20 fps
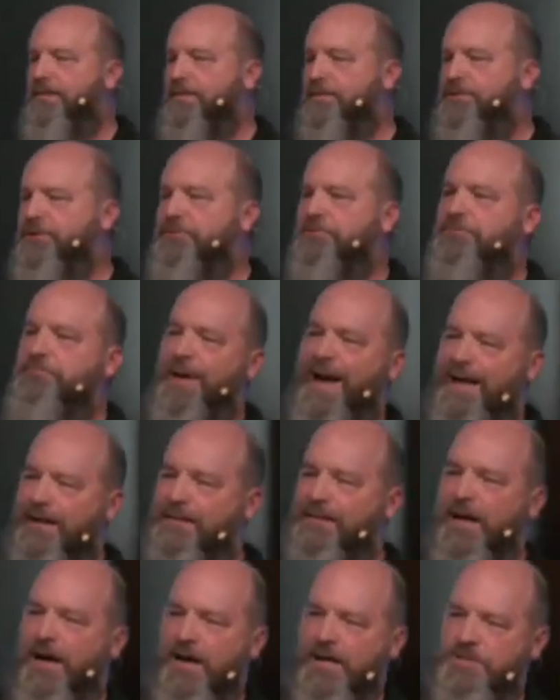she was back in
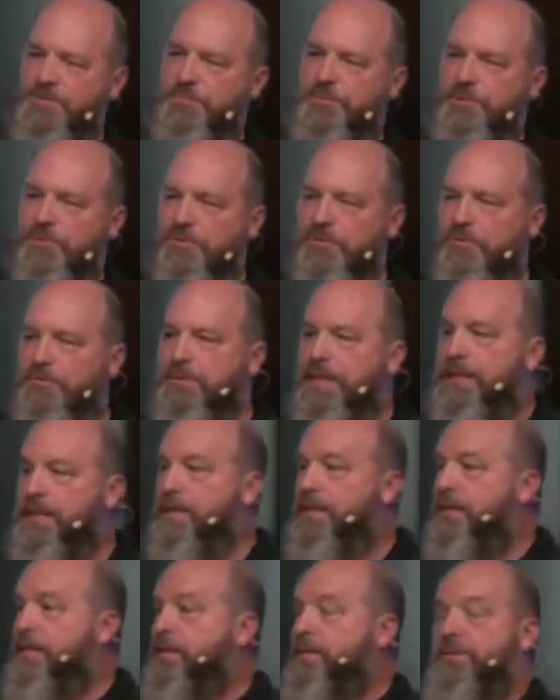the hospital.
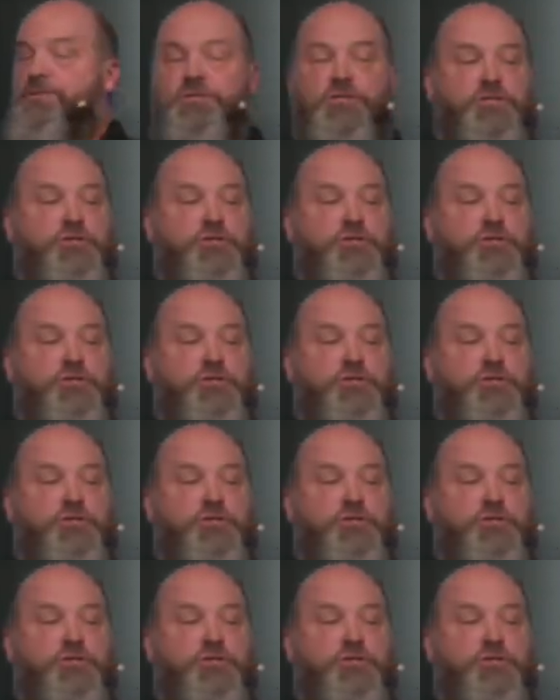She's